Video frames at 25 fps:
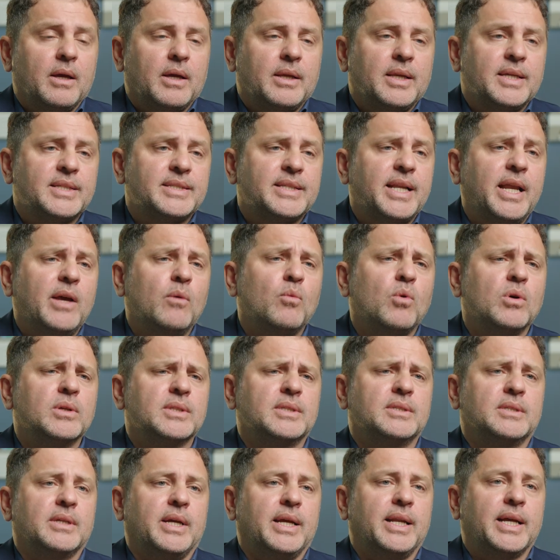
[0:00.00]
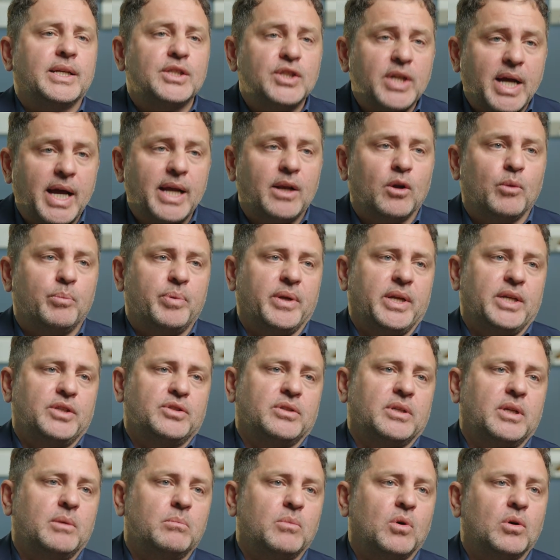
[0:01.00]
Nestlé wants an agile
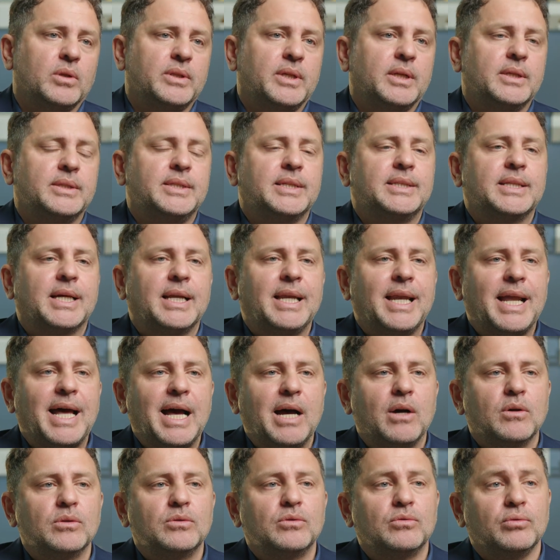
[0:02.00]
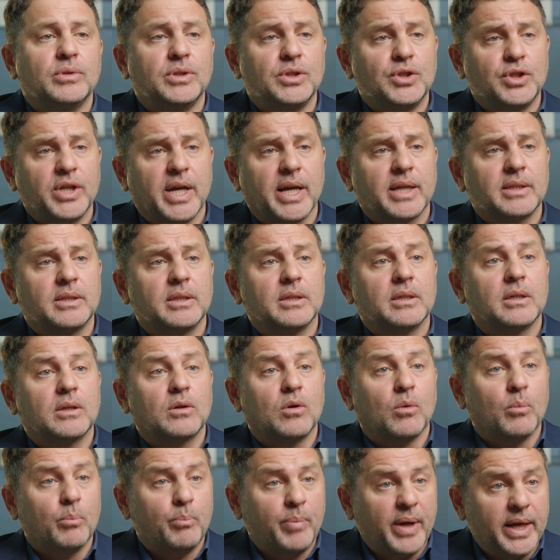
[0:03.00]
operational model that allows to inject
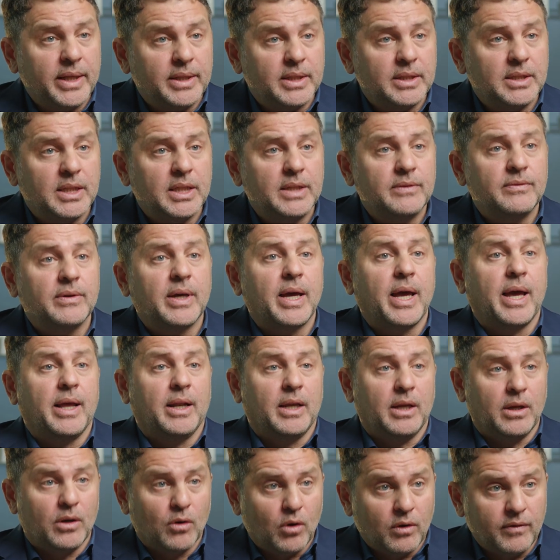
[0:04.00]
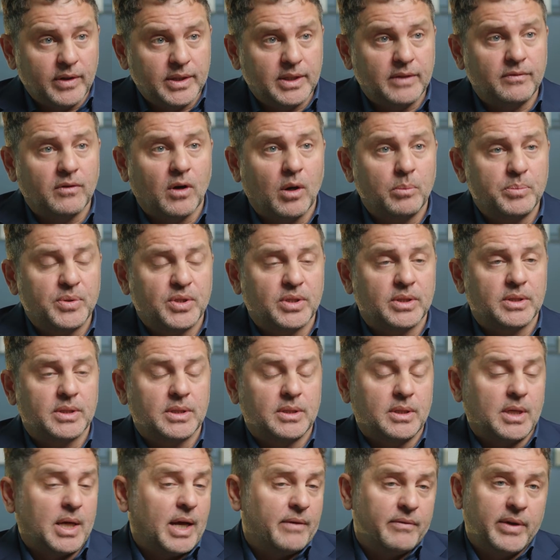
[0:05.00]
competitive and innovative
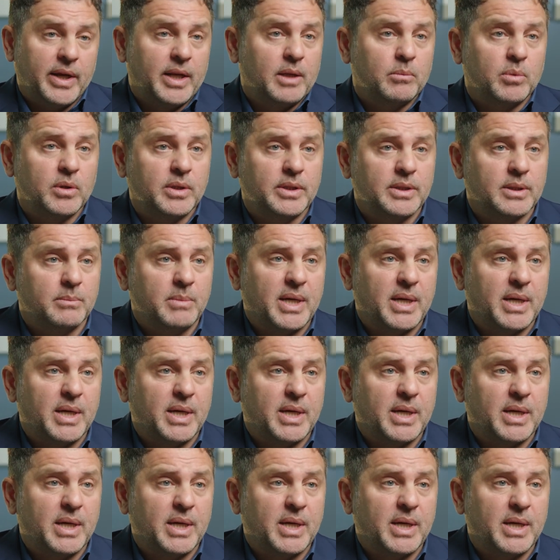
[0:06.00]
options available in the